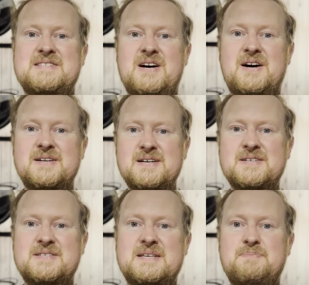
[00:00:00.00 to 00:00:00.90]
our
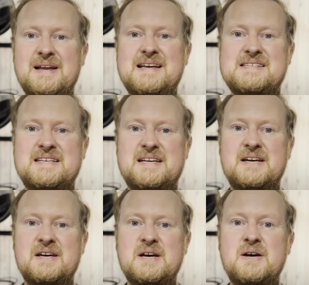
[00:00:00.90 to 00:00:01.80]
nasty plastic
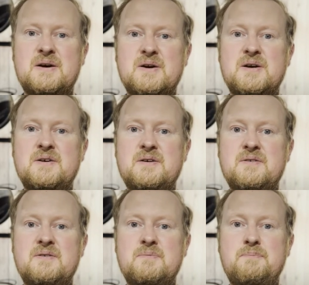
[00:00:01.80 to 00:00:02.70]

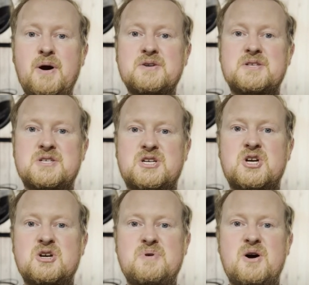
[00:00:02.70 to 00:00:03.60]
Bowden
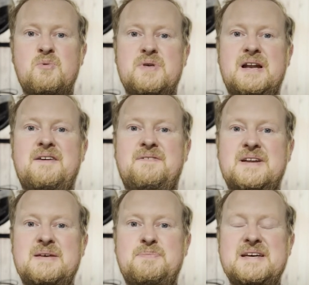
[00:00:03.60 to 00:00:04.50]
tube with a
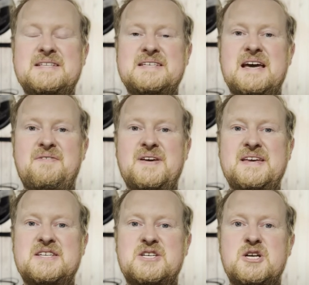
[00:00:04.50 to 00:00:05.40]
lovely P T F
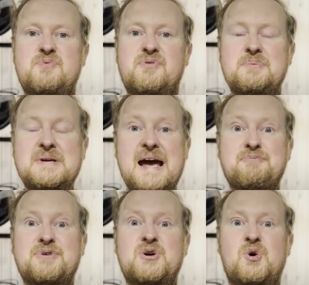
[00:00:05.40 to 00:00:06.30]
E tube from
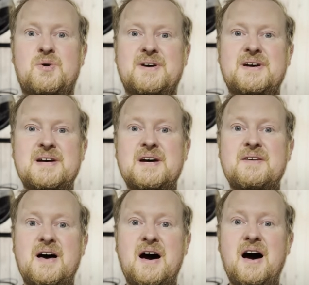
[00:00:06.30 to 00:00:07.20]
Capricorn.
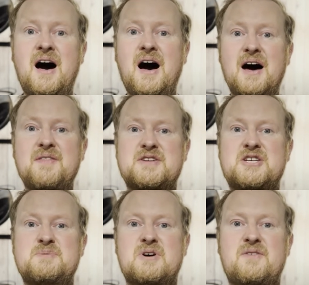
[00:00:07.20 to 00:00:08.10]
Other
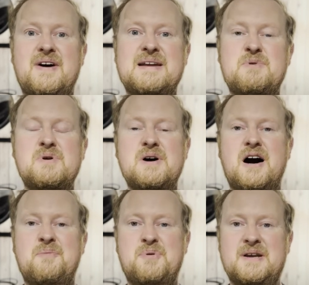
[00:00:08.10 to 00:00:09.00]
tubes are available.
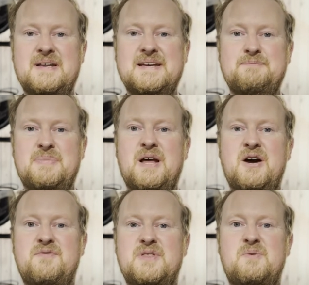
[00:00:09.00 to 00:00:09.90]
I put a link
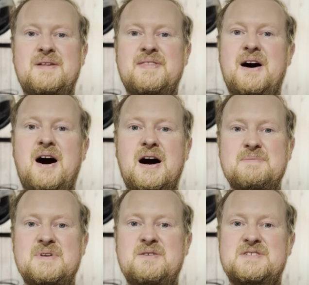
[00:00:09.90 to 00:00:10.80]
below for the one that
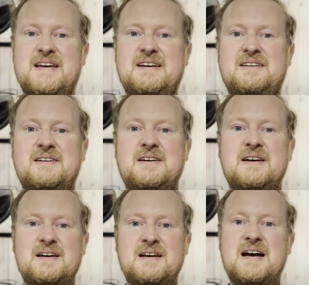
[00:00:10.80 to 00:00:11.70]
I'm using.
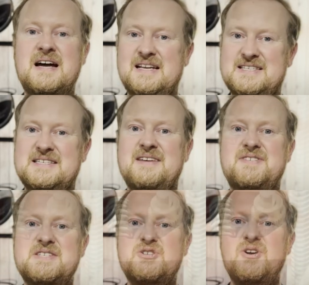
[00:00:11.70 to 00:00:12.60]
Let's give
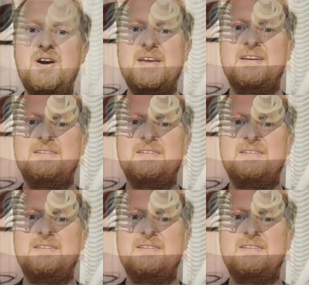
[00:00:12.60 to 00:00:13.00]
this a try.